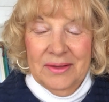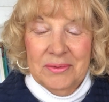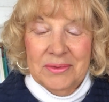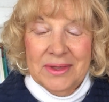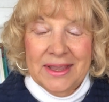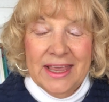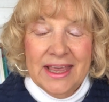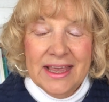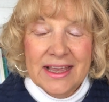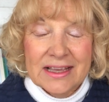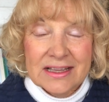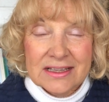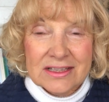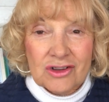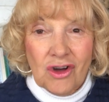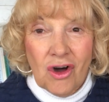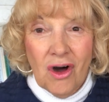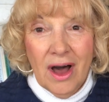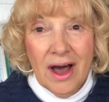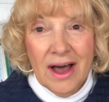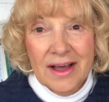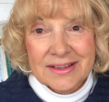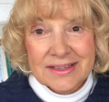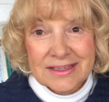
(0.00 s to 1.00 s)
he is
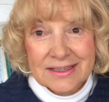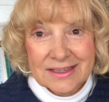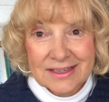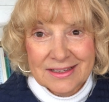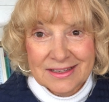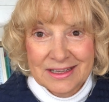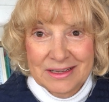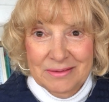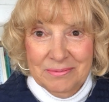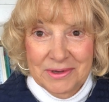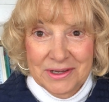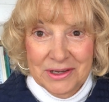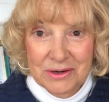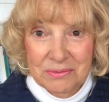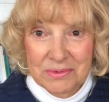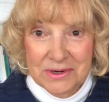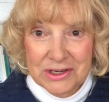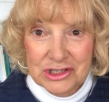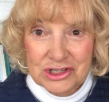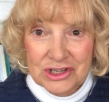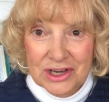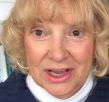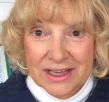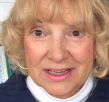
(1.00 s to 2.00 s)
constantly being
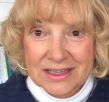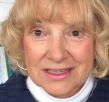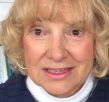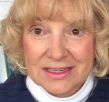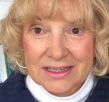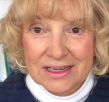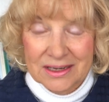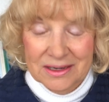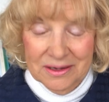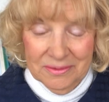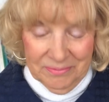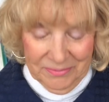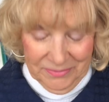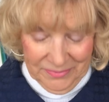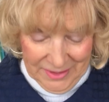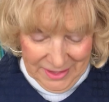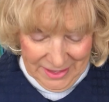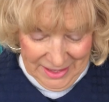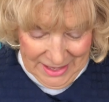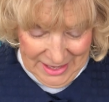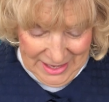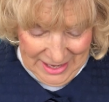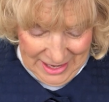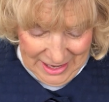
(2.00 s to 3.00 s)
rejected.
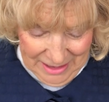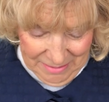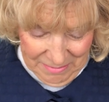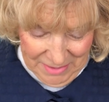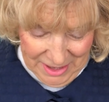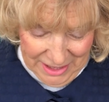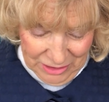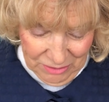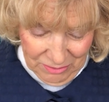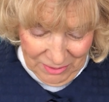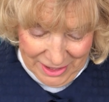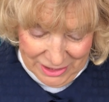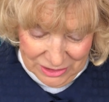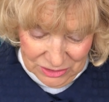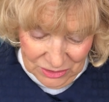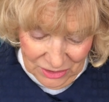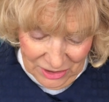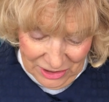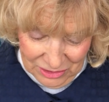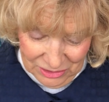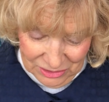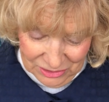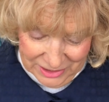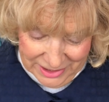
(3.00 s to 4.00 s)
And my
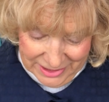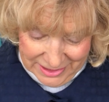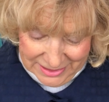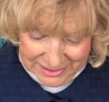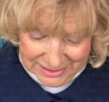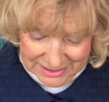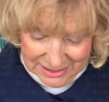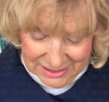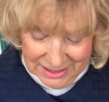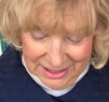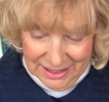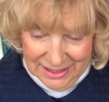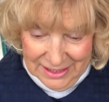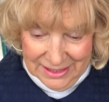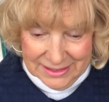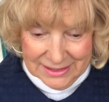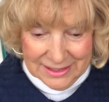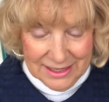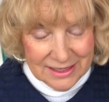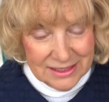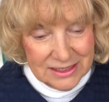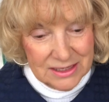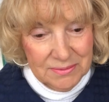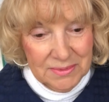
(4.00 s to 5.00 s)
granddaughter has
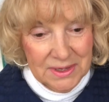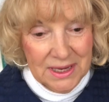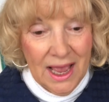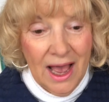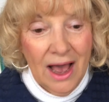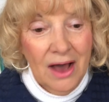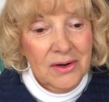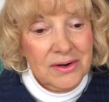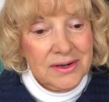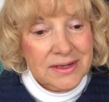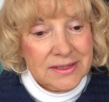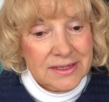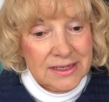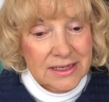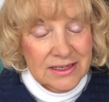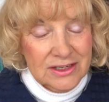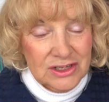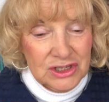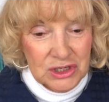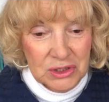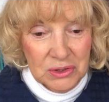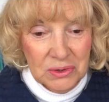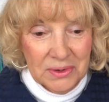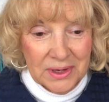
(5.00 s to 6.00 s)
said to me, how does he
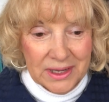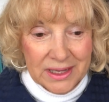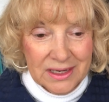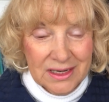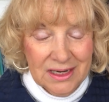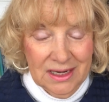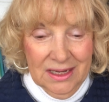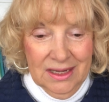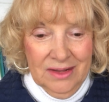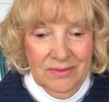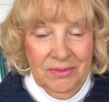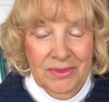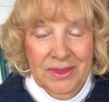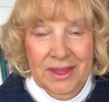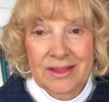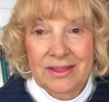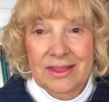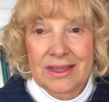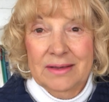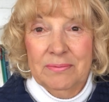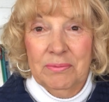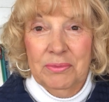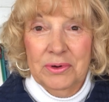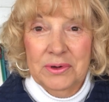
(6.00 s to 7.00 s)
do it?
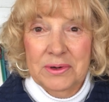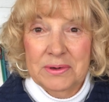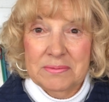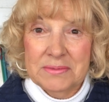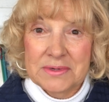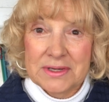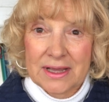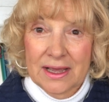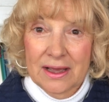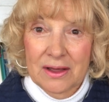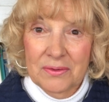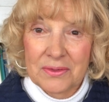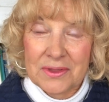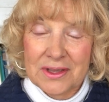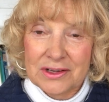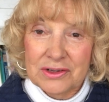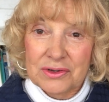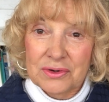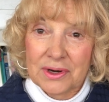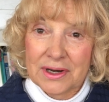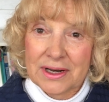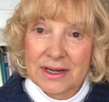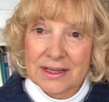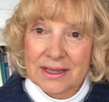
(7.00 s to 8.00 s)
They put him down, they
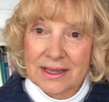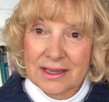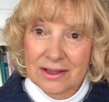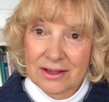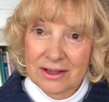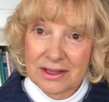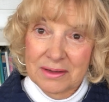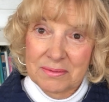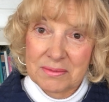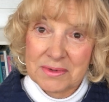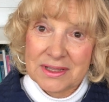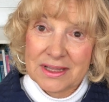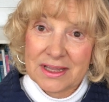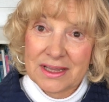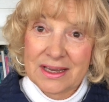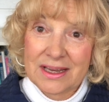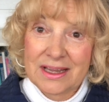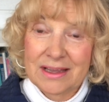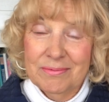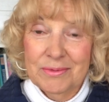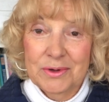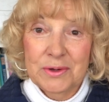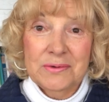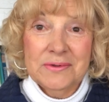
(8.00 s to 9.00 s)
try to kill him, and then
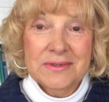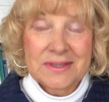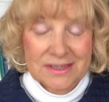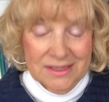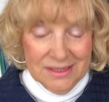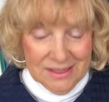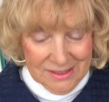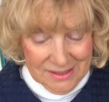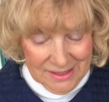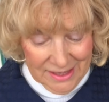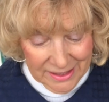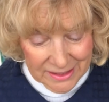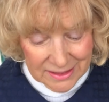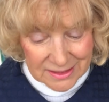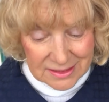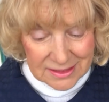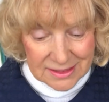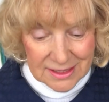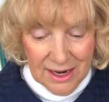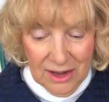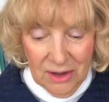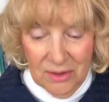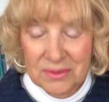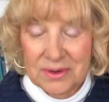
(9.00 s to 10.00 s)
he moves to the next
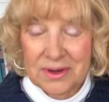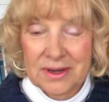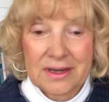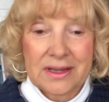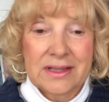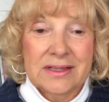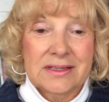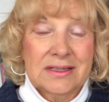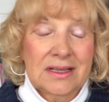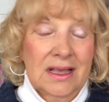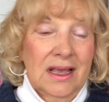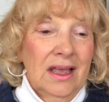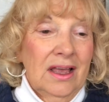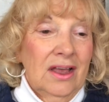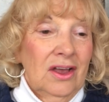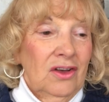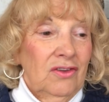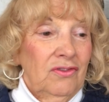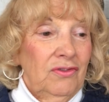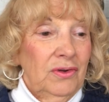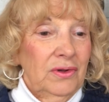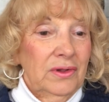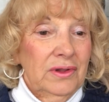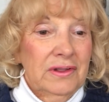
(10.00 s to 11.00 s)
town and he's
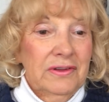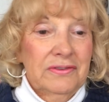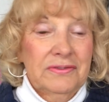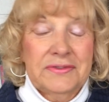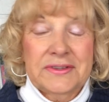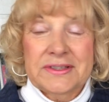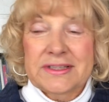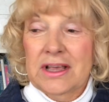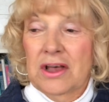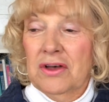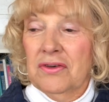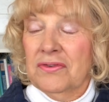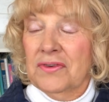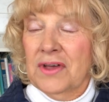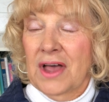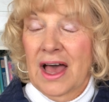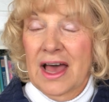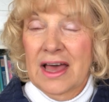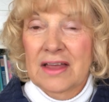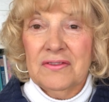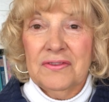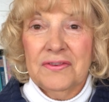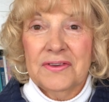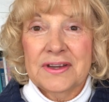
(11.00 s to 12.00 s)
full of
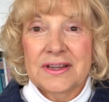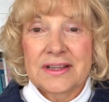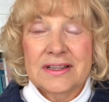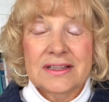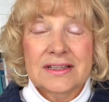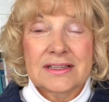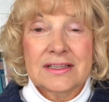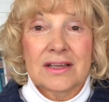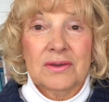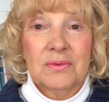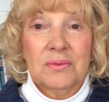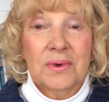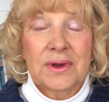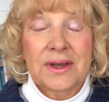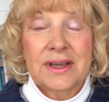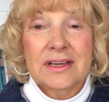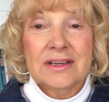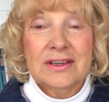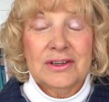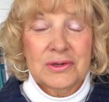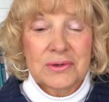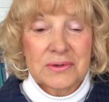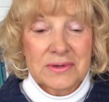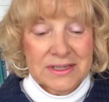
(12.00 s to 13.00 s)
self-confidence and ready
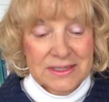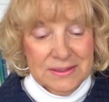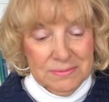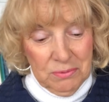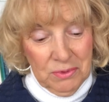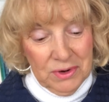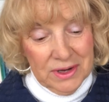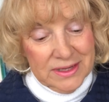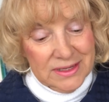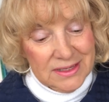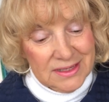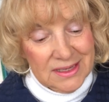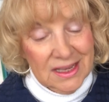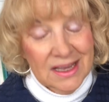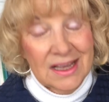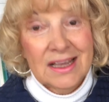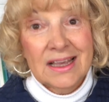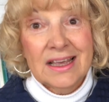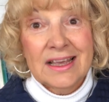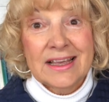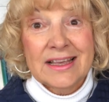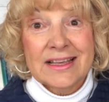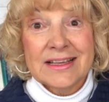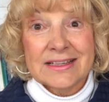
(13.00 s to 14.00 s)
to express
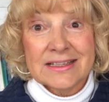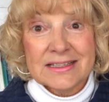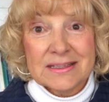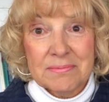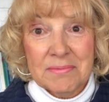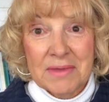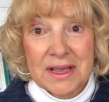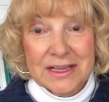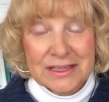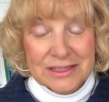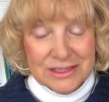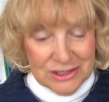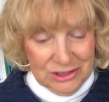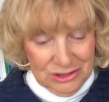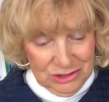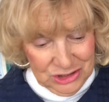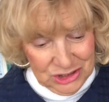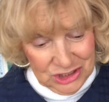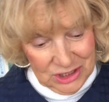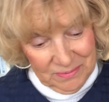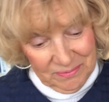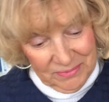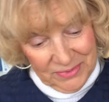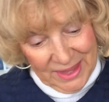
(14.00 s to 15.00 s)
his
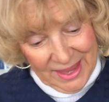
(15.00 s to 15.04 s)
message.